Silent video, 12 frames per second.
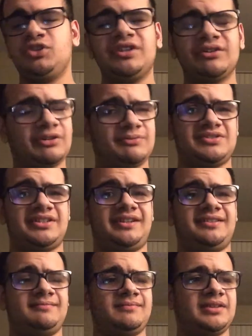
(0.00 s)
You get what I'm
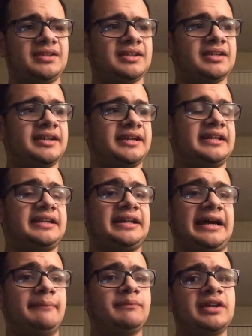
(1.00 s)
saying.
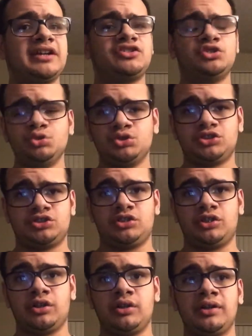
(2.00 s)
And I'm not too
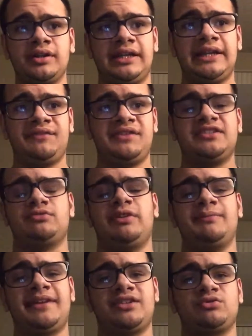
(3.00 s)
sure if these
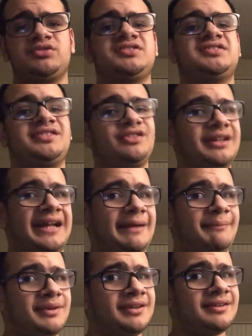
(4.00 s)
remakes will still
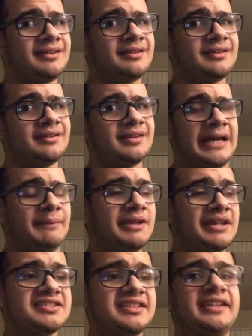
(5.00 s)
happen. I'm
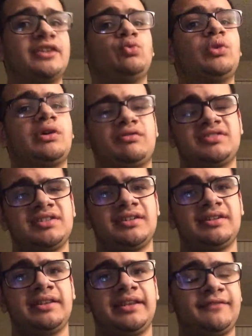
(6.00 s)
not saying won't.
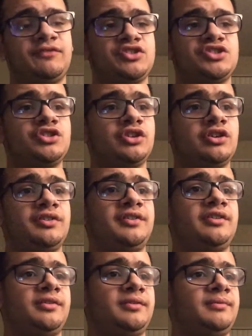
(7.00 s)
Like, for sure,
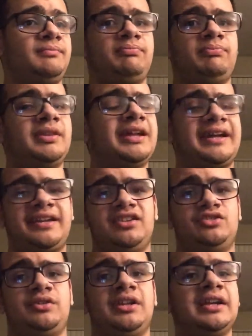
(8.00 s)
they're not going
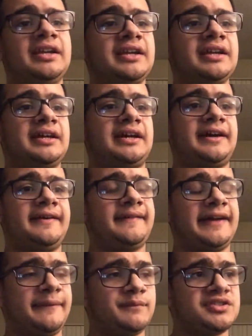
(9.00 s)
to do it.
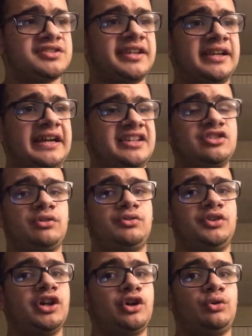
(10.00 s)
I'm just saying I
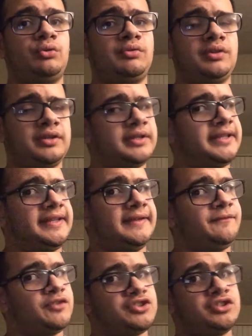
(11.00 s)
don't know
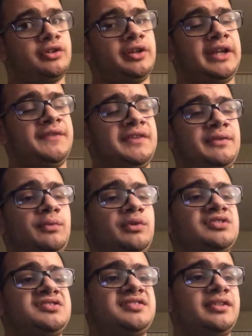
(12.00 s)
for sure if it
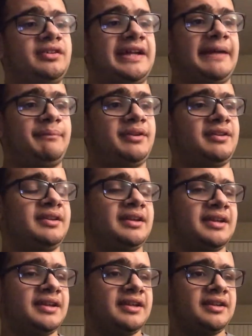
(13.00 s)
will still happen.
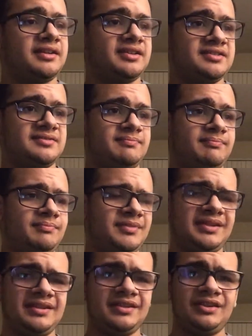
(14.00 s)
Because,
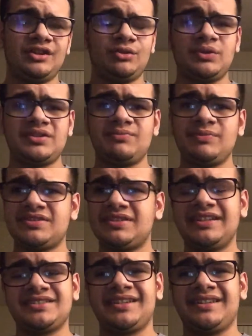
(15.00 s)
with
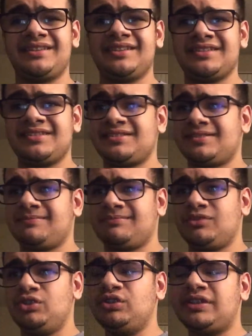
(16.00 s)
mistakes like this,
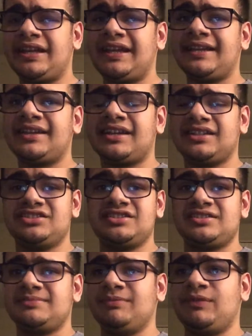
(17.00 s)
you cannot
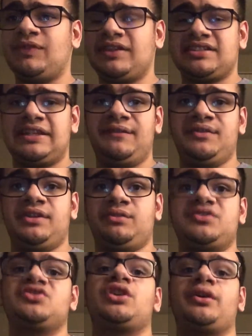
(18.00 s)
just fix everything
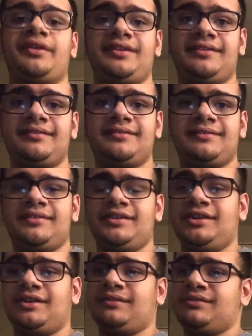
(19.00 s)
with sorry.
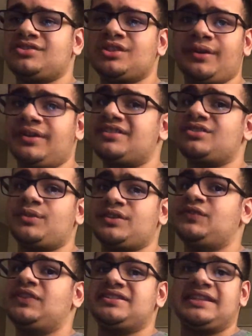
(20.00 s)
Sorry doesn't
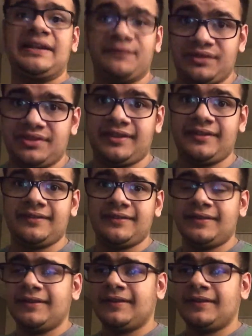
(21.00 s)
always fix everything.